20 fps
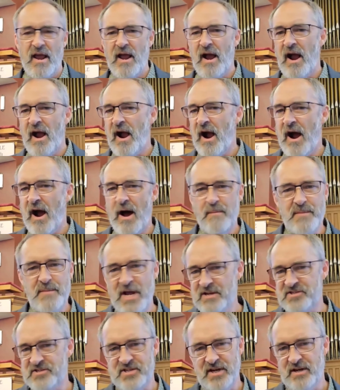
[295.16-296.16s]
I'm not
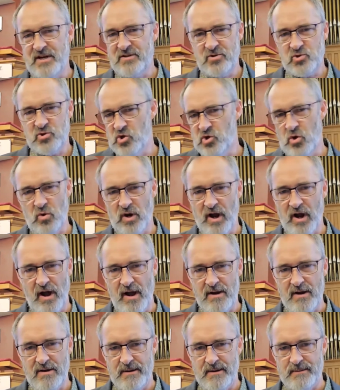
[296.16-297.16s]
saying there's no
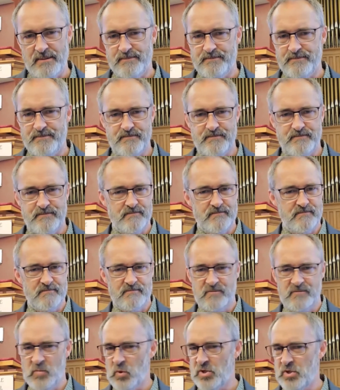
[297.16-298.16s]
God
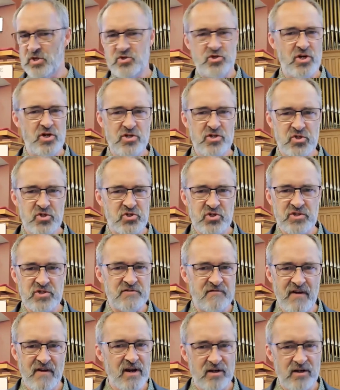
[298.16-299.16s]
or that Jesus is
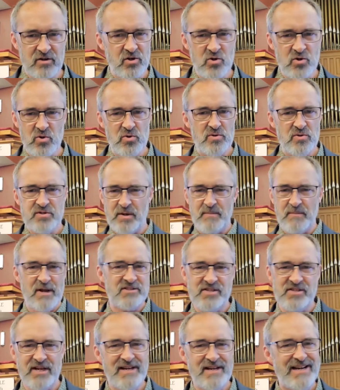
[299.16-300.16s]
fake news. I'm not
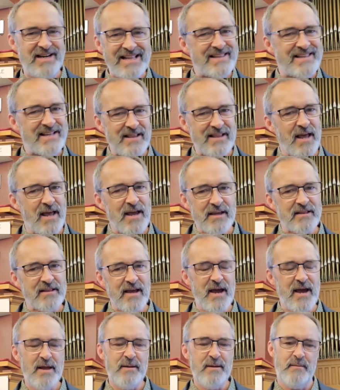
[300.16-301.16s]
saying anything like
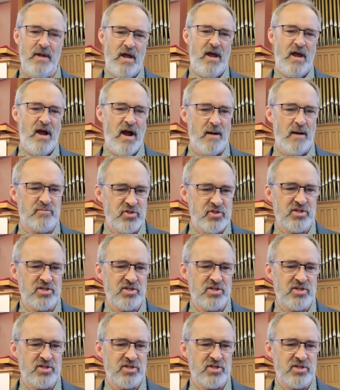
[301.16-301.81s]
that. I'm just